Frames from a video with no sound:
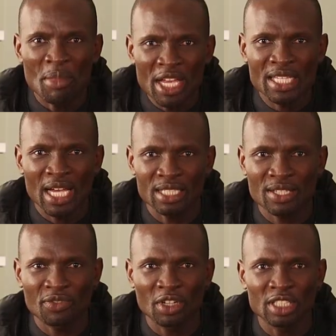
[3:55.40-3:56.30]
makes
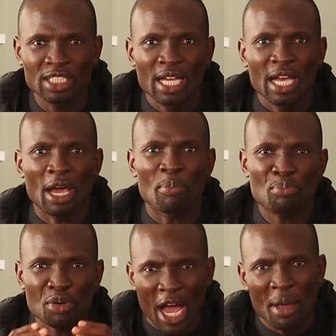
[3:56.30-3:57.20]
Hatfield a
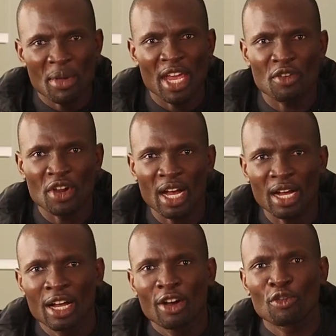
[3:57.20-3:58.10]
prime area
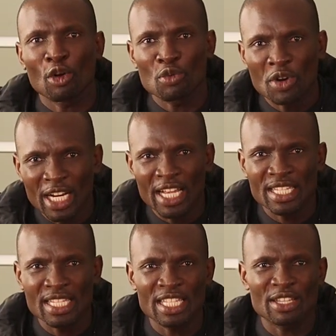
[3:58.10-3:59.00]
for real
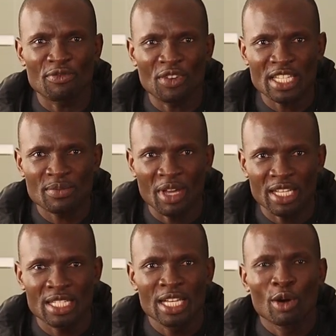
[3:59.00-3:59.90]
estate
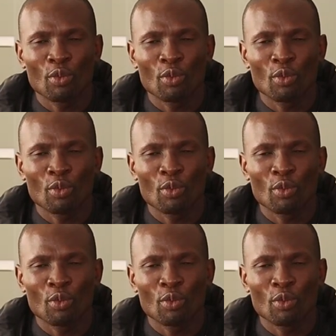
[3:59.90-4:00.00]
investment,